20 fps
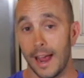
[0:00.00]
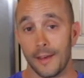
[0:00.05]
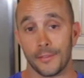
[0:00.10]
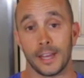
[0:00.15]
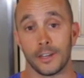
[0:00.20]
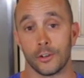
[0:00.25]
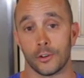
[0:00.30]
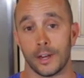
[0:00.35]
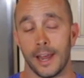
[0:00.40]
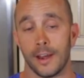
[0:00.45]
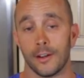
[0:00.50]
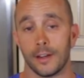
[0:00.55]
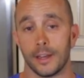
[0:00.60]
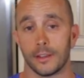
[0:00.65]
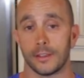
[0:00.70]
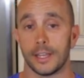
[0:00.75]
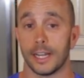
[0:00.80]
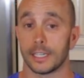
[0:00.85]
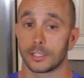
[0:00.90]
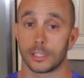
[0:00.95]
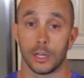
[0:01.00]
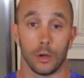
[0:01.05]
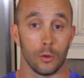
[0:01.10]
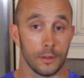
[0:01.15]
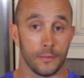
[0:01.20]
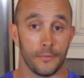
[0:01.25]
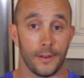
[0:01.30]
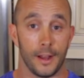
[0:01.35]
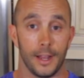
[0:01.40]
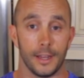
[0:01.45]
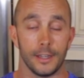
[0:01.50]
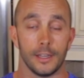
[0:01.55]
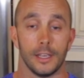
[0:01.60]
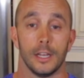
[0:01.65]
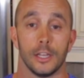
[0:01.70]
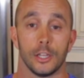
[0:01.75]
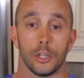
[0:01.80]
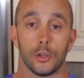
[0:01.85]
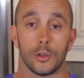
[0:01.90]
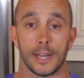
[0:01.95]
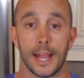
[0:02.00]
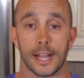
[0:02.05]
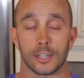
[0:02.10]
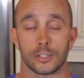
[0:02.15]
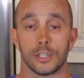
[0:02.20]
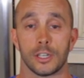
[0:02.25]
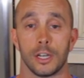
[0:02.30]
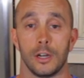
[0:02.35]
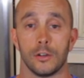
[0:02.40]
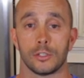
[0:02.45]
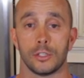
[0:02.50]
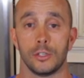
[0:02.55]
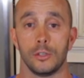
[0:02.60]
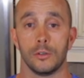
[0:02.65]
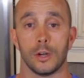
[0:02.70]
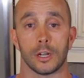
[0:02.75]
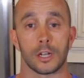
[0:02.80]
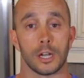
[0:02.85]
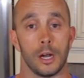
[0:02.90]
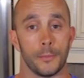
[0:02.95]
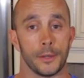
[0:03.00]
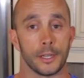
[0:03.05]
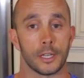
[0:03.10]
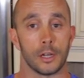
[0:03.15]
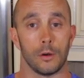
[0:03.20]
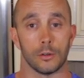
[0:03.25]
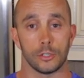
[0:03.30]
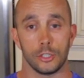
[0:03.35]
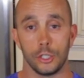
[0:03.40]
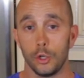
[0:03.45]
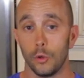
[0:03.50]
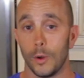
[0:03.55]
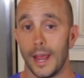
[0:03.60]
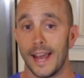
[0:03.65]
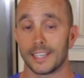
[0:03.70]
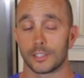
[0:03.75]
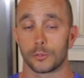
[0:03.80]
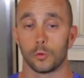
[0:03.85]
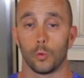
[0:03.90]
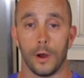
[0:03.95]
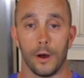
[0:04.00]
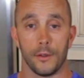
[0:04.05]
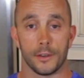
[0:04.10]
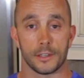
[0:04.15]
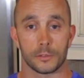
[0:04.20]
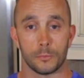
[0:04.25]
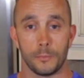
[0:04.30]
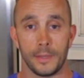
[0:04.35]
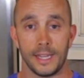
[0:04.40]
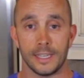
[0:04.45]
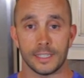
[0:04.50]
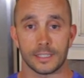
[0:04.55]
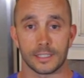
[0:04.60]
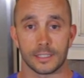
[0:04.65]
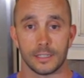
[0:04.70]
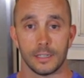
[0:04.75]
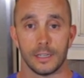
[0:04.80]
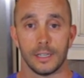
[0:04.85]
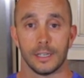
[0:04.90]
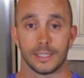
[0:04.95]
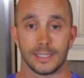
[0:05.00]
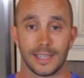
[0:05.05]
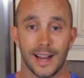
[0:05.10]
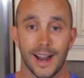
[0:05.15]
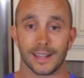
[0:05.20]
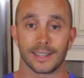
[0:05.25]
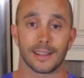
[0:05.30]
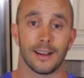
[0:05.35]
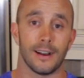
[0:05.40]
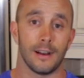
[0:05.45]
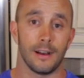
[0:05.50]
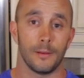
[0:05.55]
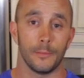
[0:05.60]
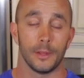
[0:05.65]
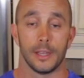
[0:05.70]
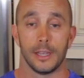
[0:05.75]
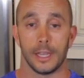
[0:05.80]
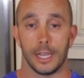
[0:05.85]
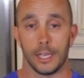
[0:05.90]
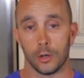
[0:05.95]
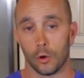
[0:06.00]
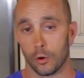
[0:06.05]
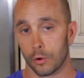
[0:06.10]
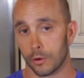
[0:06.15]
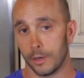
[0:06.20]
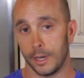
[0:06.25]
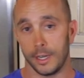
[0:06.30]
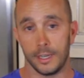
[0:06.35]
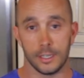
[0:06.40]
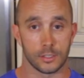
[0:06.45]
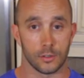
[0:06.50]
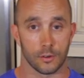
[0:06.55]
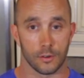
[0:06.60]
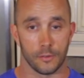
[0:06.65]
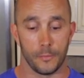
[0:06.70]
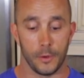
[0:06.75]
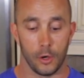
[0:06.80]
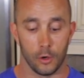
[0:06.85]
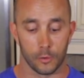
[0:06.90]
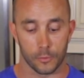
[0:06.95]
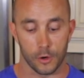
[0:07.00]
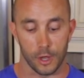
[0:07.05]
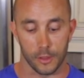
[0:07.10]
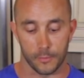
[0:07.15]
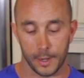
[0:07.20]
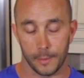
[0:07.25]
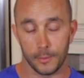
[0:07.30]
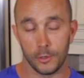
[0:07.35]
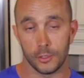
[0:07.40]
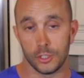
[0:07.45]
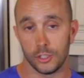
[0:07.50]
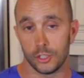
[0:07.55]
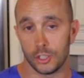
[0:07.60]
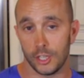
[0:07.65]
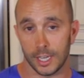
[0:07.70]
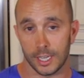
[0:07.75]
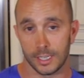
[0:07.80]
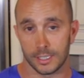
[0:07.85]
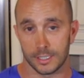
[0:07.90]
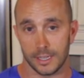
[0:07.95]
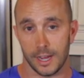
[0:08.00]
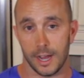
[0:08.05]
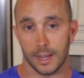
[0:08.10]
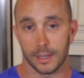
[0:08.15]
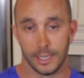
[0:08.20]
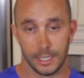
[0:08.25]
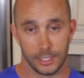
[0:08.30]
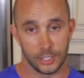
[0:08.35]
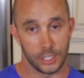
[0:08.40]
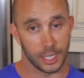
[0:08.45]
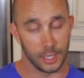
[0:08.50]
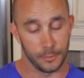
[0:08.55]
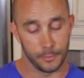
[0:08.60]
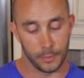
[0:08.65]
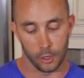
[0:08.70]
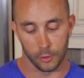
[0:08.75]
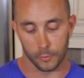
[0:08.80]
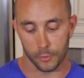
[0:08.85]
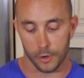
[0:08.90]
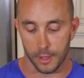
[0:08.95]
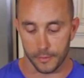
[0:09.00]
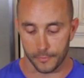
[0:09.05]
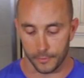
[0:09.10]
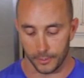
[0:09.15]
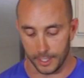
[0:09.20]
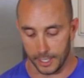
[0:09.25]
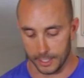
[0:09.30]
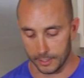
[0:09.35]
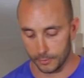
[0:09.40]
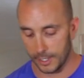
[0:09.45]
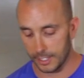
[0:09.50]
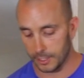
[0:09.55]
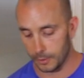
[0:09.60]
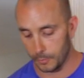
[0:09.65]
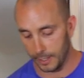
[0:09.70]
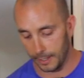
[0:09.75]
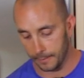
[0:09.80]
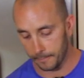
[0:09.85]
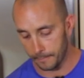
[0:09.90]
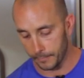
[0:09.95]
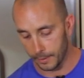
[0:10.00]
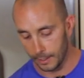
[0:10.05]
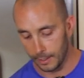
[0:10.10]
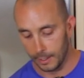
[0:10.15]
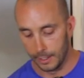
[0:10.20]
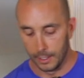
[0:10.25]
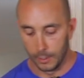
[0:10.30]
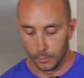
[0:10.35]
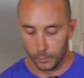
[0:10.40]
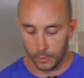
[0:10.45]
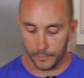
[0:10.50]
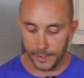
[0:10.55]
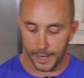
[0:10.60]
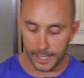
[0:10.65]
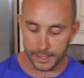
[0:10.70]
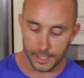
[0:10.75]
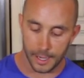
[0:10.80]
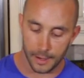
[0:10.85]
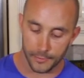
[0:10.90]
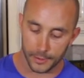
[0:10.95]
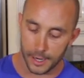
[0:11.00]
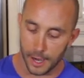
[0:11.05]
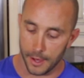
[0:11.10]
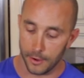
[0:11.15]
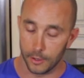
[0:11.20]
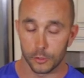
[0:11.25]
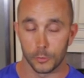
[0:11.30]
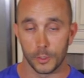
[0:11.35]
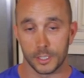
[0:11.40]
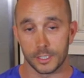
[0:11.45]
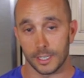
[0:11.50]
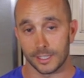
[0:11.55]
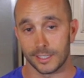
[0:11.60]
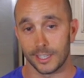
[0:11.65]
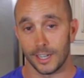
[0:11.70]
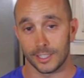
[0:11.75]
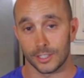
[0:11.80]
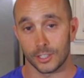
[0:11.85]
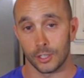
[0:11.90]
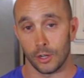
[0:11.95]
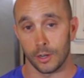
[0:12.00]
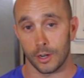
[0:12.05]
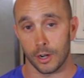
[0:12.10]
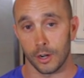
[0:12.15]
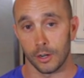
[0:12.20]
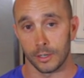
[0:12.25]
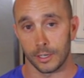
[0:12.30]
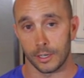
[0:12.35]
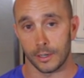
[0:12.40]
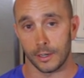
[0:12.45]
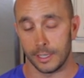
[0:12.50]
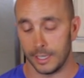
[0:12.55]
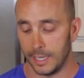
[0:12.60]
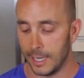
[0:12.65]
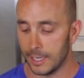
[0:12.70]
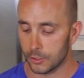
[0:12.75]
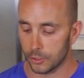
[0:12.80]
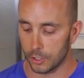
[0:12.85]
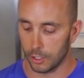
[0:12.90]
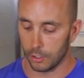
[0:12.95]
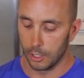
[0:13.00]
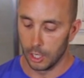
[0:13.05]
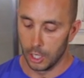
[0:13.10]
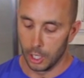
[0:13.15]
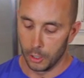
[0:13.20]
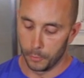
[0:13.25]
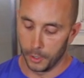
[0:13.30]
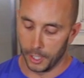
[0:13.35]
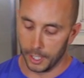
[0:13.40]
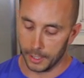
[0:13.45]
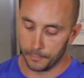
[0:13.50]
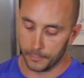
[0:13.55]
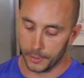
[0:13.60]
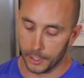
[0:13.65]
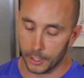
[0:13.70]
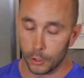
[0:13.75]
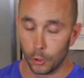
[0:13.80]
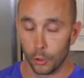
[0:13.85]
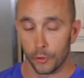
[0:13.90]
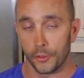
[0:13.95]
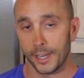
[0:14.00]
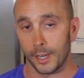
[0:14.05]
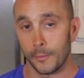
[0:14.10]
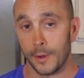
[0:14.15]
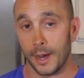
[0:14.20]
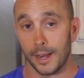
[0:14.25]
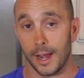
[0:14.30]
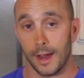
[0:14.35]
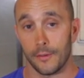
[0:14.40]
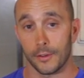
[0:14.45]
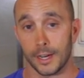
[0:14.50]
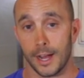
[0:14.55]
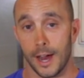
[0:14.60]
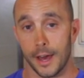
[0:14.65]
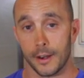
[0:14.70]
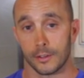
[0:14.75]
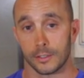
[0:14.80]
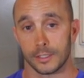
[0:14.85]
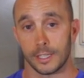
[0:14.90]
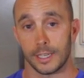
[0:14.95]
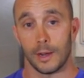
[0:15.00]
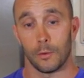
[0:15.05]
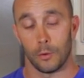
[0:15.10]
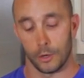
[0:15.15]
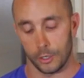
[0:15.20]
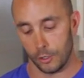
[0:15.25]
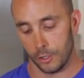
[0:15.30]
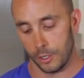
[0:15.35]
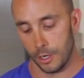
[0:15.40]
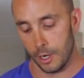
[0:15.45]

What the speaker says: have that in your area, that's totally fine. You can actually go to a company called uswellnessmeats.com and order any sort of bone broth. But I'm using chicken stock, chicken bone broth for this recipe. We've got the avocados, which I touched on earlier in the intro, but the cool thing about avocados that I want you to